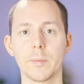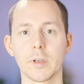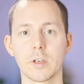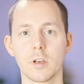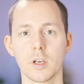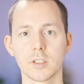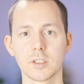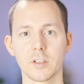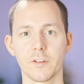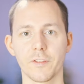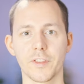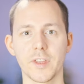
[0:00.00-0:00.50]

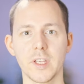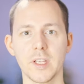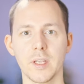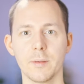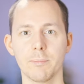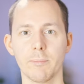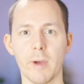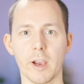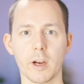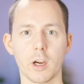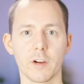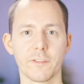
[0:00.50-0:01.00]
because of the
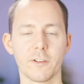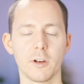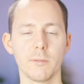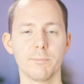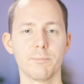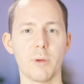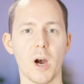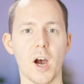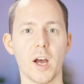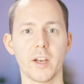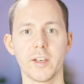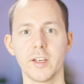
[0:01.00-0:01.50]
microphone
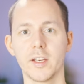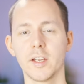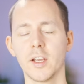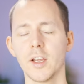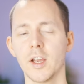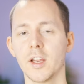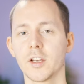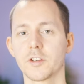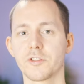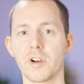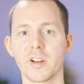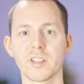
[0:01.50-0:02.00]
body
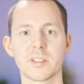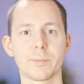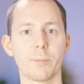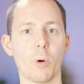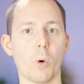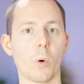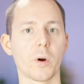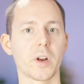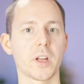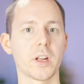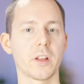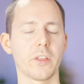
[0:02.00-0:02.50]

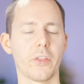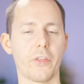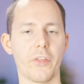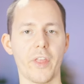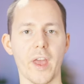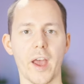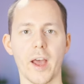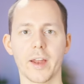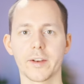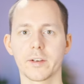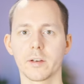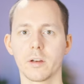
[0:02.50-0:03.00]
transporting
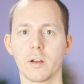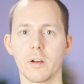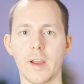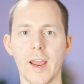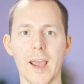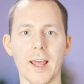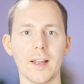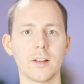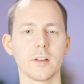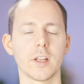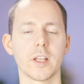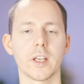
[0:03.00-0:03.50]
that
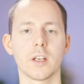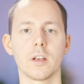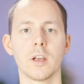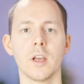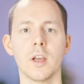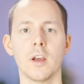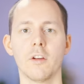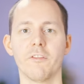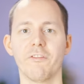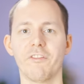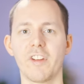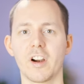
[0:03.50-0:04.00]
handling
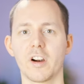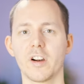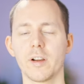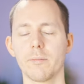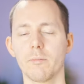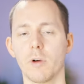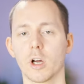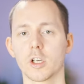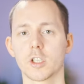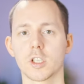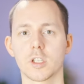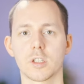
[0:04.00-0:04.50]
very
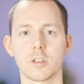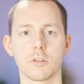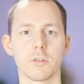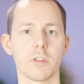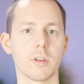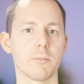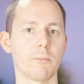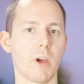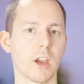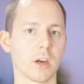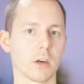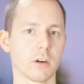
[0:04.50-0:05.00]
much to
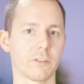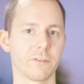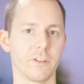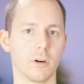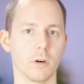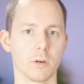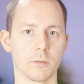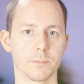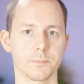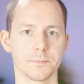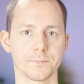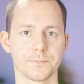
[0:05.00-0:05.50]
the
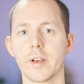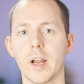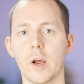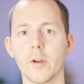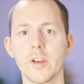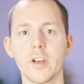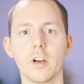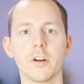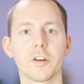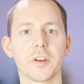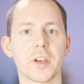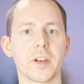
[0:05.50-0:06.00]
microphone. Now
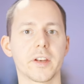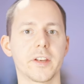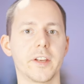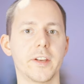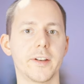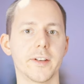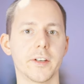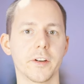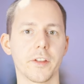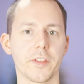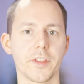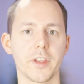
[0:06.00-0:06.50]
here you can
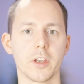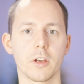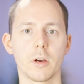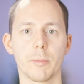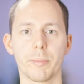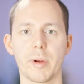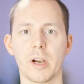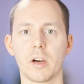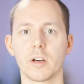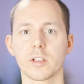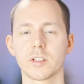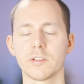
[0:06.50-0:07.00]
hear the
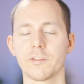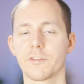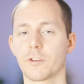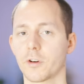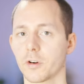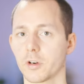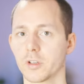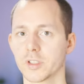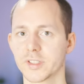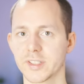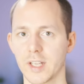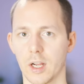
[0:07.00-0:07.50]
comparison
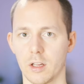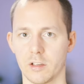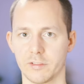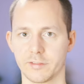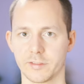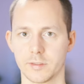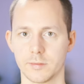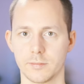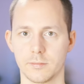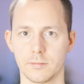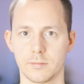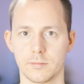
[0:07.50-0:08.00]
for
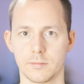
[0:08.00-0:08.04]
yourself.